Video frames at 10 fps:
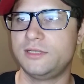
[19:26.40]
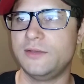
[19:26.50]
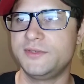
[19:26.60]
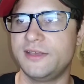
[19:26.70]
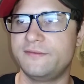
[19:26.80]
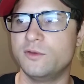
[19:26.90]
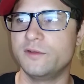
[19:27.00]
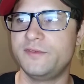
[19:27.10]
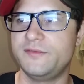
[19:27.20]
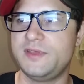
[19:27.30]
That was at four
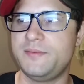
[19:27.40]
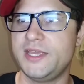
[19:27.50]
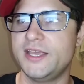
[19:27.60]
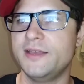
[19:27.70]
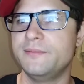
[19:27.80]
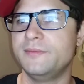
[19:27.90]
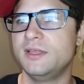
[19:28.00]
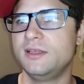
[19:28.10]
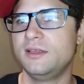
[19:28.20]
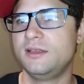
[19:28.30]
fifty p m
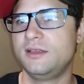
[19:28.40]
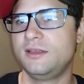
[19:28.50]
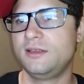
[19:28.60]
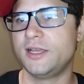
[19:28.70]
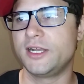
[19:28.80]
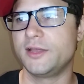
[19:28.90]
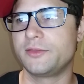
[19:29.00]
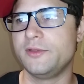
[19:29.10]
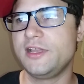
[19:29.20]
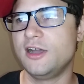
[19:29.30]
I got
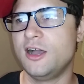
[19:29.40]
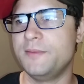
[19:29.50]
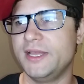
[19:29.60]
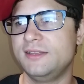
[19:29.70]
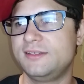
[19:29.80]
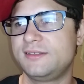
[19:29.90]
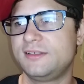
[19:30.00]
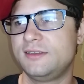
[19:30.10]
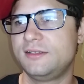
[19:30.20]
three comments.